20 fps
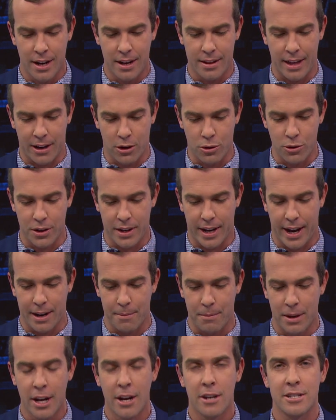They couldn't get
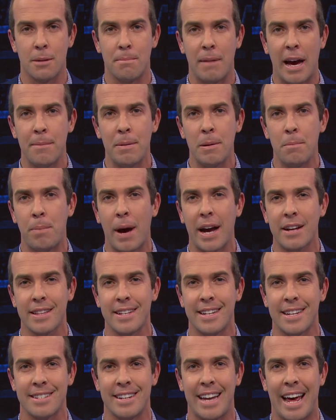him. So maybe Buckley
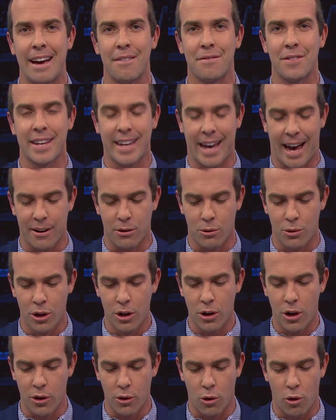doesn't have the cattle
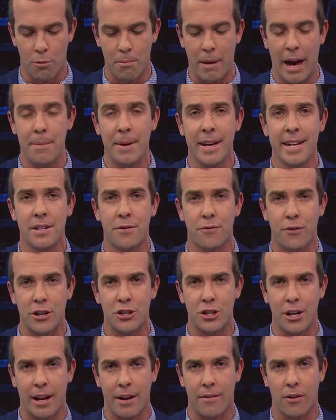at all. Maybe he's
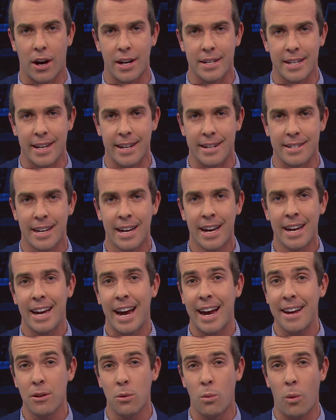fresh out of ideas.
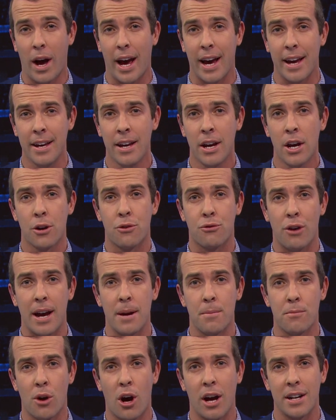Either way,
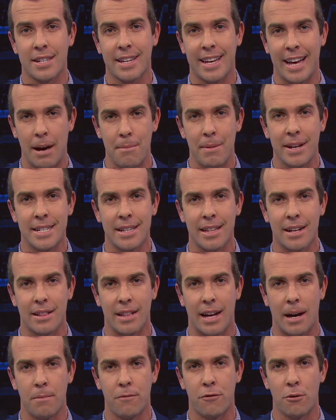Graham Wright's come into the
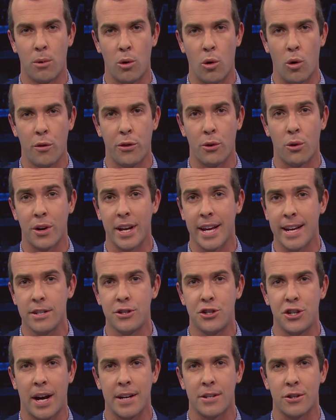club from Hawthorn in
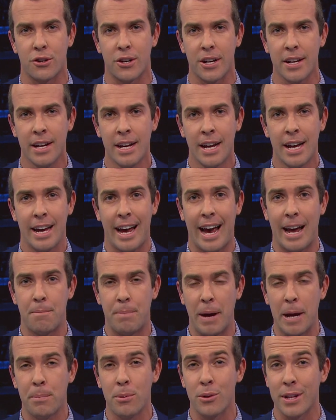January, and
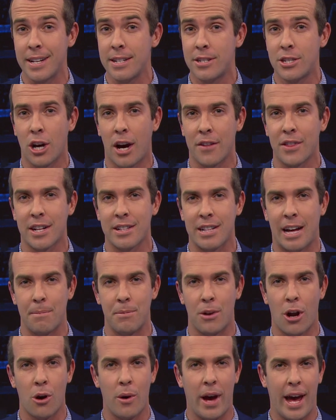people inside the club
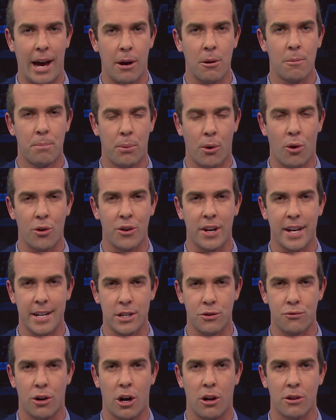know how important
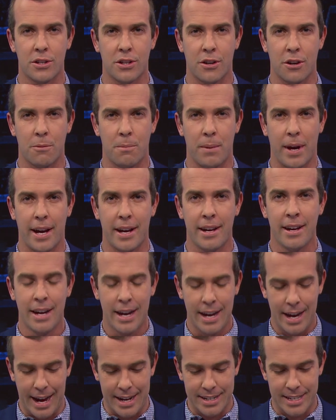his role is going to be
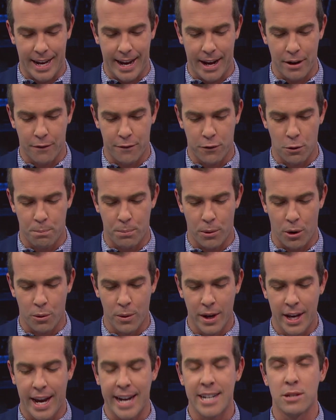as the head of
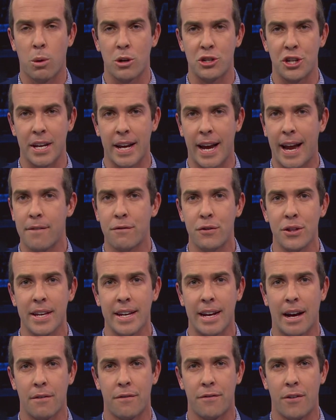football. He's watching
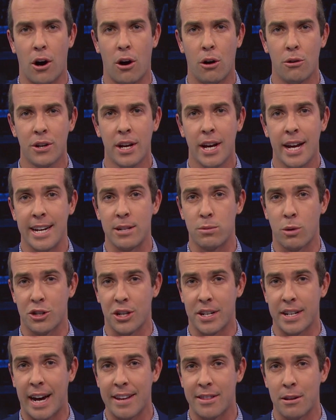everything unfold. He's
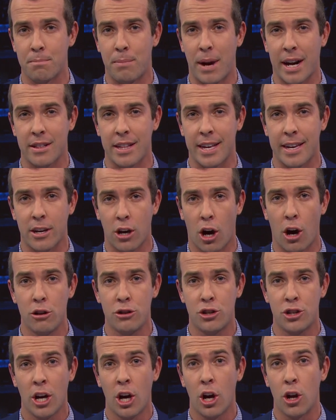watching Nathan Buckley
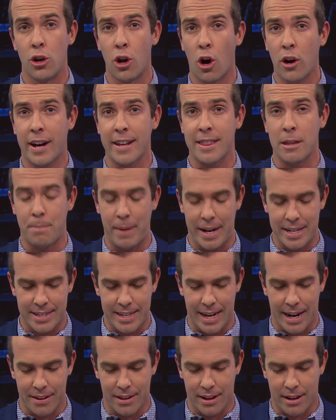coach, not get the best
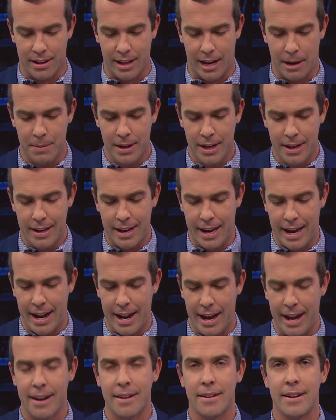out of the club.
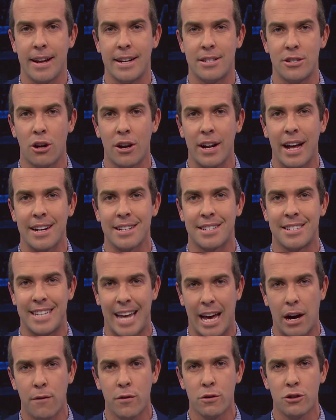And it's not
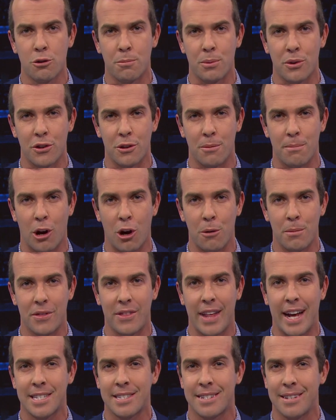unsalvageable at the moment.
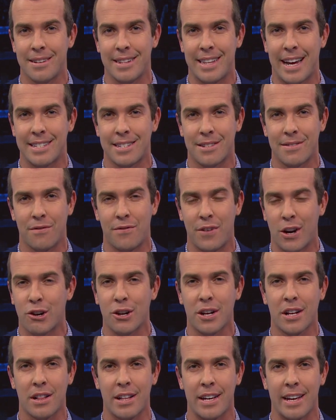That's
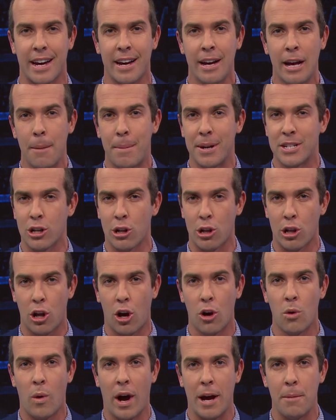very clear. But it's a
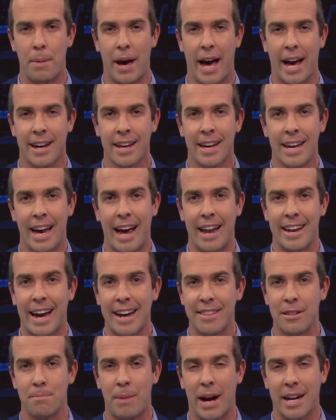long way back. And
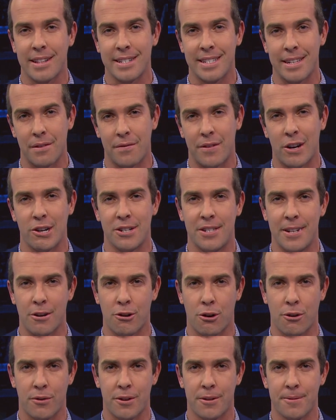Nathan Buckley's at the very
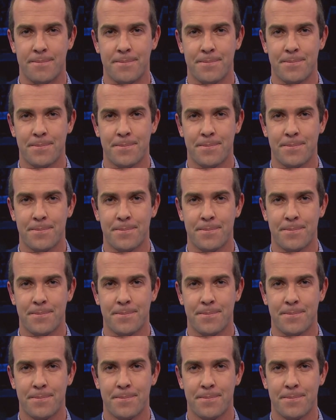centre of it.